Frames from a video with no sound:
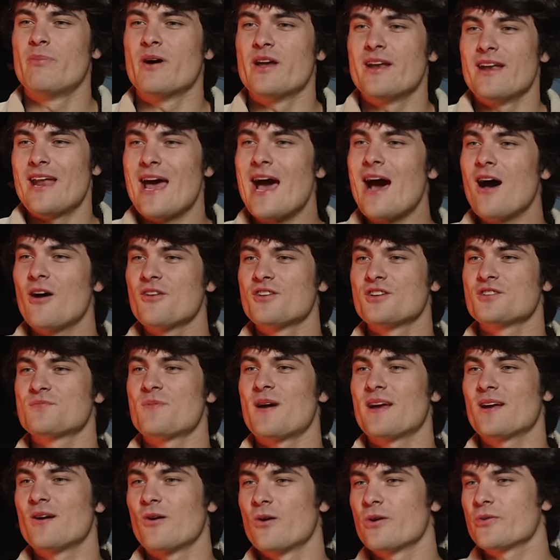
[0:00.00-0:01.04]
But now, just
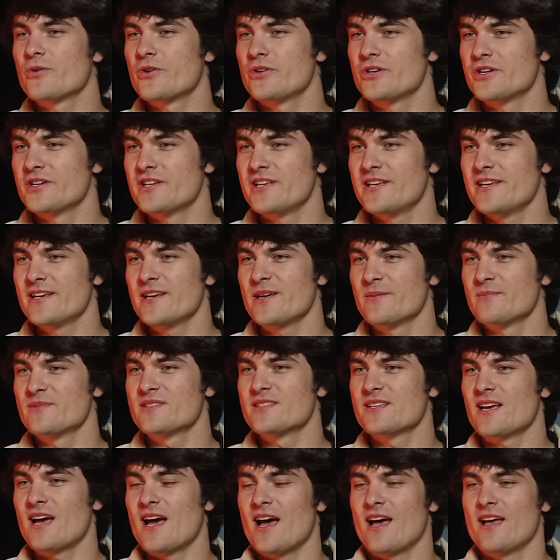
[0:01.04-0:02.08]
by going through your
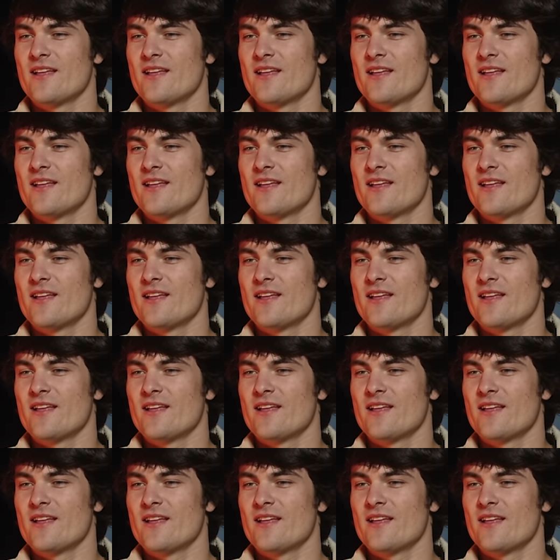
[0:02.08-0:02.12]
DMs,